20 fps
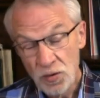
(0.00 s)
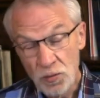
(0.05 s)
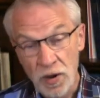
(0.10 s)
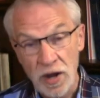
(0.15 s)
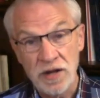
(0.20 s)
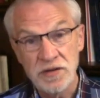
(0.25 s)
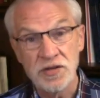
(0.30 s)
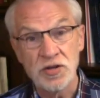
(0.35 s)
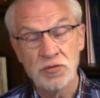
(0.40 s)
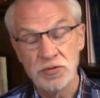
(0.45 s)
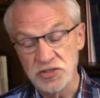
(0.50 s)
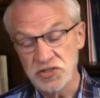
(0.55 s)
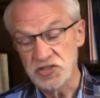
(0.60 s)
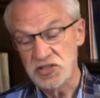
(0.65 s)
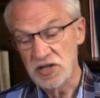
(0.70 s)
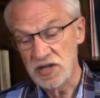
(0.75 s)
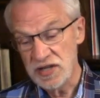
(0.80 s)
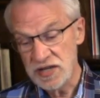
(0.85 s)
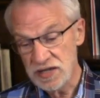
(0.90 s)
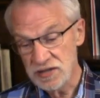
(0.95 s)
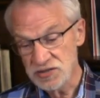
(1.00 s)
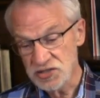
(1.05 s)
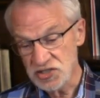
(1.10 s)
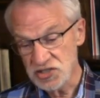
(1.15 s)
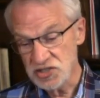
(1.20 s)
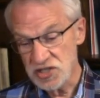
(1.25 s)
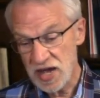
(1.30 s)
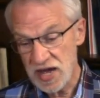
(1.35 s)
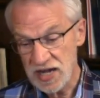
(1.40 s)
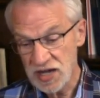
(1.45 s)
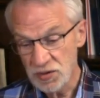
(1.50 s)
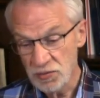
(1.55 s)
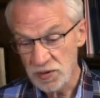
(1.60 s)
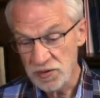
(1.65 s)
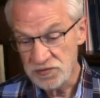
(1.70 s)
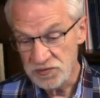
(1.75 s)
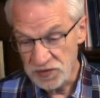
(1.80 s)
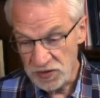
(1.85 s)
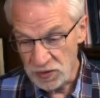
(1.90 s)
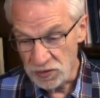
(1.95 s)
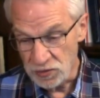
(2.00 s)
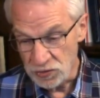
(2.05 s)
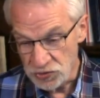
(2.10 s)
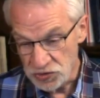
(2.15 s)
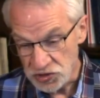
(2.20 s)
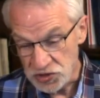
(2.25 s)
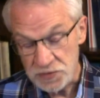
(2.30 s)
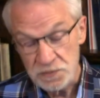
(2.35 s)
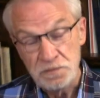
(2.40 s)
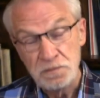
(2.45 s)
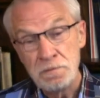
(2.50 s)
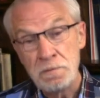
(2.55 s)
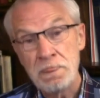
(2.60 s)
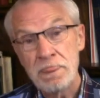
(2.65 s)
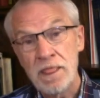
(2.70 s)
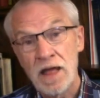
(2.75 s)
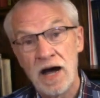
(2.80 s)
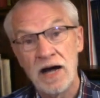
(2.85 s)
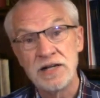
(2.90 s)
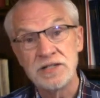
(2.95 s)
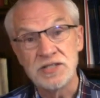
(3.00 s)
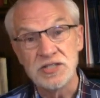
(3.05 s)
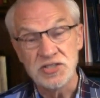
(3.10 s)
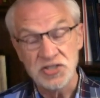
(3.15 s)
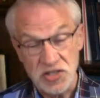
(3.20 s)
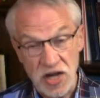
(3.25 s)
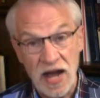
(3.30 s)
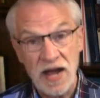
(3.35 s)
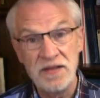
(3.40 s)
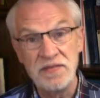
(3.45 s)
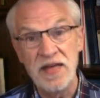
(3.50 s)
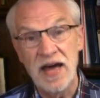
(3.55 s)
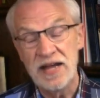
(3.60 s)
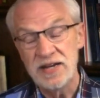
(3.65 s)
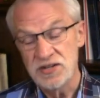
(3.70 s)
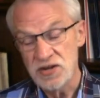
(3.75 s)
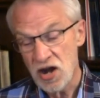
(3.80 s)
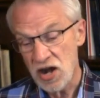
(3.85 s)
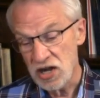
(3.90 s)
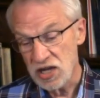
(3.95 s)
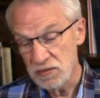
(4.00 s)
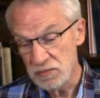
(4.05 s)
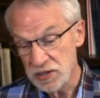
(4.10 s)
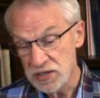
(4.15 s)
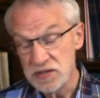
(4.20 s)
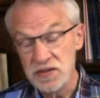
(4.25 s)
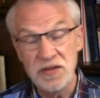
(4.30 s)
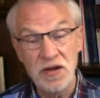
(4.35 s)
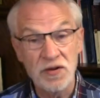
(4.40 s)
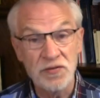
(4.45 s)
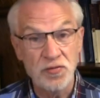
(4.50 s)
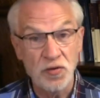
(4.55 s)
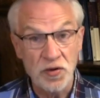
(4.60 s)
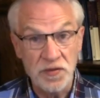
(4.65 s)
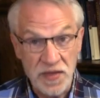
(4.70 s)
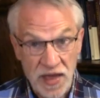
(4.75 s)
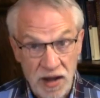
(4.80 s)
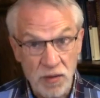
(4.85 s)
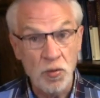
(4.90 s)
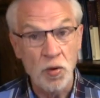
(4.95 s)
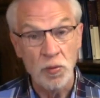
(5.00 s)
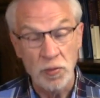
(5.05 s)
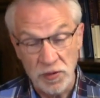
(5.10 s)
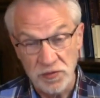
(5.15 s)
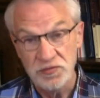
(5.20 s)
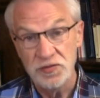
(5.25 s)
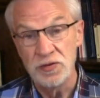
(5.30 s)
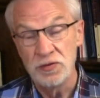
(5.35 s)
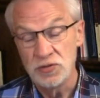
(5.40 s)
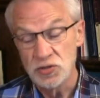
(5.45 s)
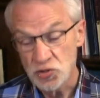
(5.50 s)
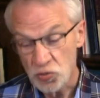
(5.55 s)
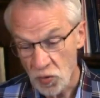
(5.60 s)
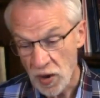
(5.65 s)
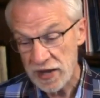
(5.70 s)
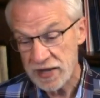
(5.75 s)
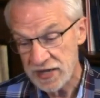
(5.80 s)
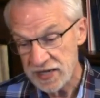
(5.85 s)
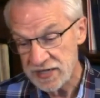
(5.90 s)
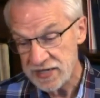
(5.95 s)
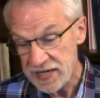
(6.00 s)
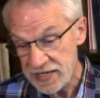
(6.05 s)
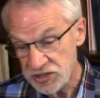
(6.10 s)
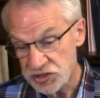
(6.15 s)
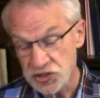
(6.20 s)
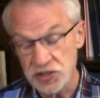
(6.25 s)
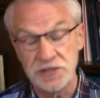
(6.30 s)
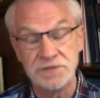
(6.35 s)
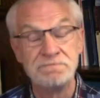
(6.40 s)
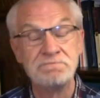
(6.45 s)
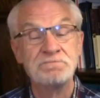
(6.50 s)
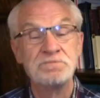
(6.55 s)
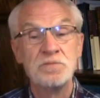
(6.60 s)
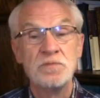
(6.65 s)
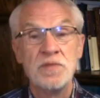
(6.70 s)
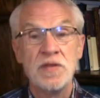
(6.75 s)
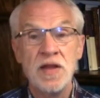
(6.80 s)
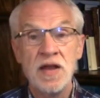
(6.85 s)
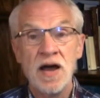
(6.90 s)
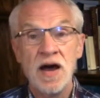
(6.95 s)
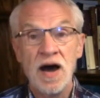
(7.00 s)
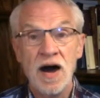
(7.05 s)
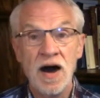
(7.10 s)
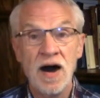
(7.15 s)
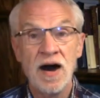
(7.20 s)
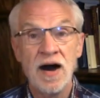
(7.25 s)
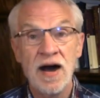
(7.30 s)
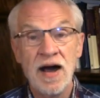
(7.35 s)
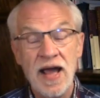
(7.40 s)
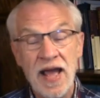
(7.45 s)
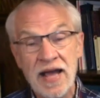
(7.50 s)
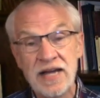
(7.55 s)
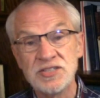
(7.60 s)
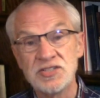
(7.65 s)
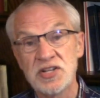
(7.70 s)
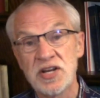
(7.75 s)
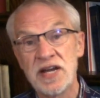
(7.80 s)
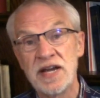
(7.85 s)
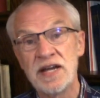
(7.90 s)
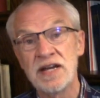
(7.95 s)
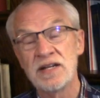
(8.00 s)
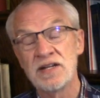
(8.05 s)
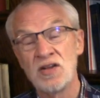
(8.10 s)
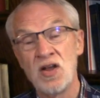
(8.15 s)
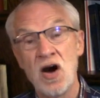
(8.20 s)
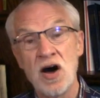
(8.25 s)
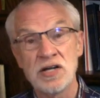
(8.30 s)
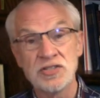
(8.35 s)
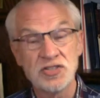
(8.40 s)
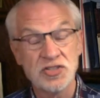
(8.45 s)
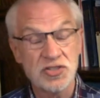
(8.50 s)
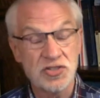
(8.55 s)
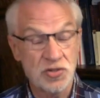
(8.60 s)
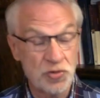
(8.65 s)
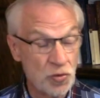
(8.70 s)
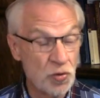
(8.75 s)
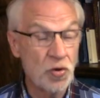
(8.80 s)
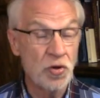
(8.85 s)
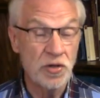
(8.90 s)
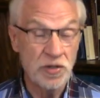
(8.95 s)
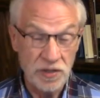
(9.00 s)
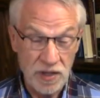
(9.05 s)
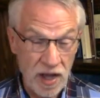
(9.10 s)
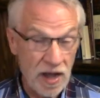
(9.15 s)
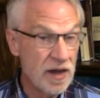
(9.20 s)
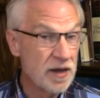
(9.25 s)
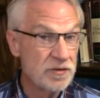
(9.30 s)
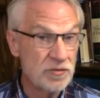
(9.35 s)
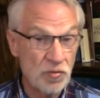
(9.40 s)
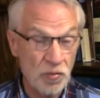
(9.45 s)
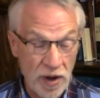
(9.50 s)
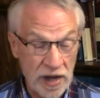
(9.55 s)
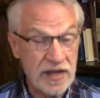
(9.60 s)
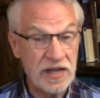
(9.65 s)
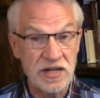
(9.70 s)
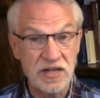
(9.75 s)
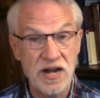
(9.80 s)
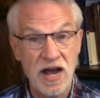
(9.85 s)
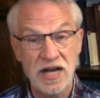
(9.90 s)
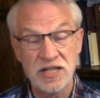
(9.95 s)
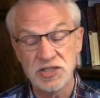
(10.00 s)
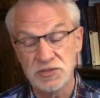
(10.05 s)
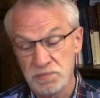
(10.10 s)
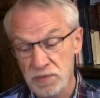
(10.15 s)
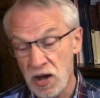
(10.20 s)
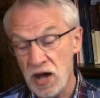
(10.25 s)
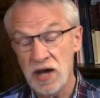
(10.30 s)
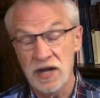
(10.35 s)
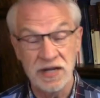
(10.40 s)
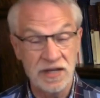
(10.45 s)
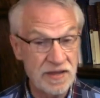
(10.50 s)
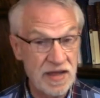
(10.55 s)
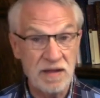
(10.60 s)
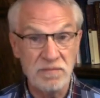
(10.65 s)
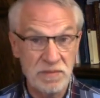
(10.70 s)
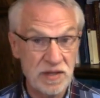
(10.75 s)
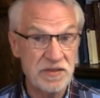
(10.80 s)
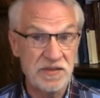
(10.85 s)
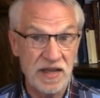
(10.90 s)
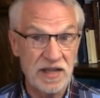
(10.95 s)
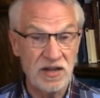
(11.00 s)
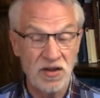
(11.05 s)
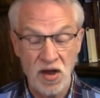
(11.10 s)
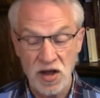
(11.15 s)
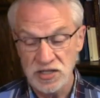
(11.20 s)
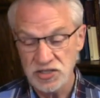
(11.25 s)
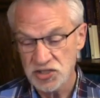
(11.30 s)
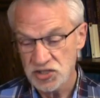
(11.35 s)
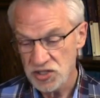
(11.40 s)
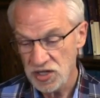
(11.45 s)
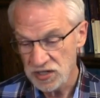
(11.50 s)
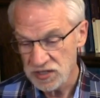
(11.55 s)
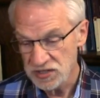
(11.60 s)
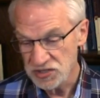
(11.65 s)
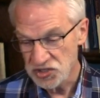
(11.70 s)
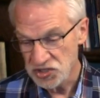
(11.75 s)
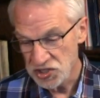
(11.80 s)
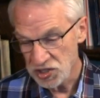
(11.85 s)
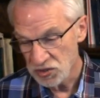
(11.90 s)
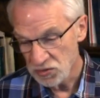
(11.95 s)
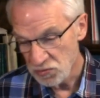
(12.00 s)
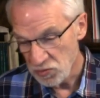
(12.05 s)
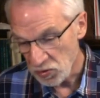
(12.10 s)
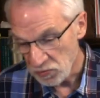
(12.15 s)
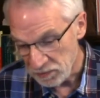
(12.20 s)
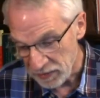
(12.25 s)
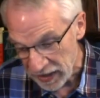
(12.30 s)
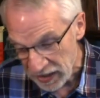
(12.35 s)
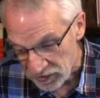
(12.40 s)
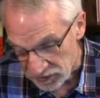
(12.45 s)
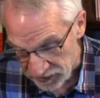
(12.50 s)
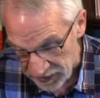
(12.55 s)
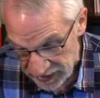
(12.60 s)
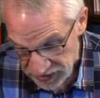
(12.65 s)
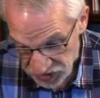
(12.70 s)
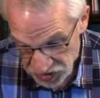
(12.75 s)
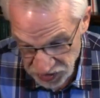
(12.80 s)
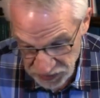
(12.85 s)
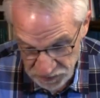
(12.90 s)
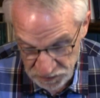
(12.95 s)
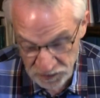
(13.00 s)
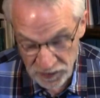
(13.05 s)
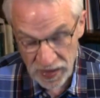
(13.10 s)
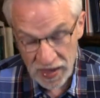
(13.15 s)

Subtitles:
Well, the Christian Legal Society refused to sign that document, and therefore they were refused recognition as a law school recognized body. That meant they lost considerable benefits.